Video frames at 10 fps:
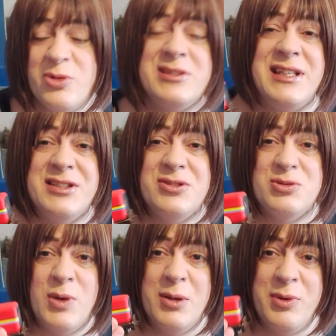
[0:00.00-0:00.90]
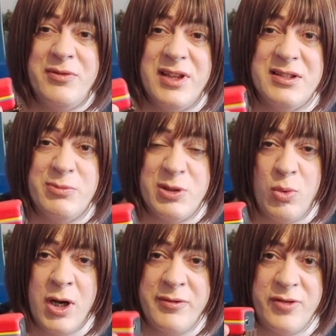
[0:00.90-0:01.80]
the issues were with the
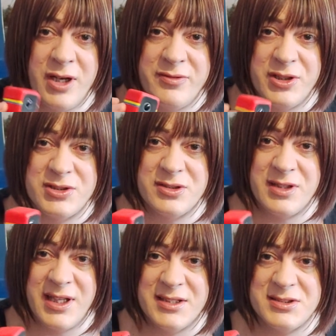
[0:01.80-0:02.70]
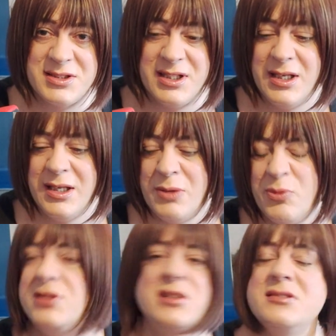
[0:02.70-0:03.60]
Wi-Fi version of this,
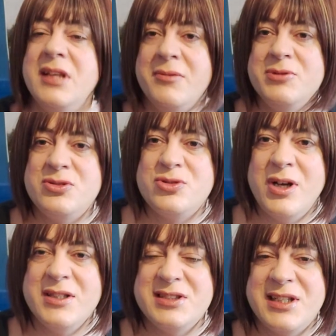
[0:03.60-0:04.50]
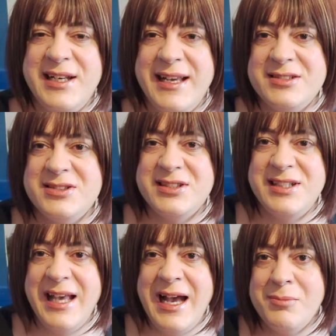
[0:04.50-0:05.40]
which is it was trying to connect to
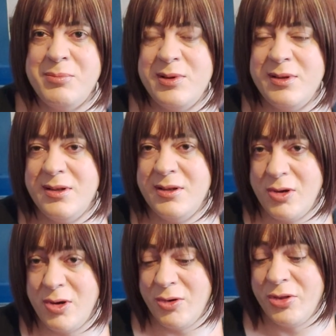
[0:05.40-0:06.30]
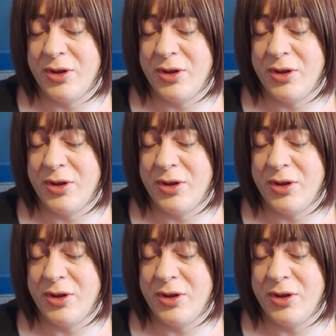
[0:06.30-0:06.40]
the app on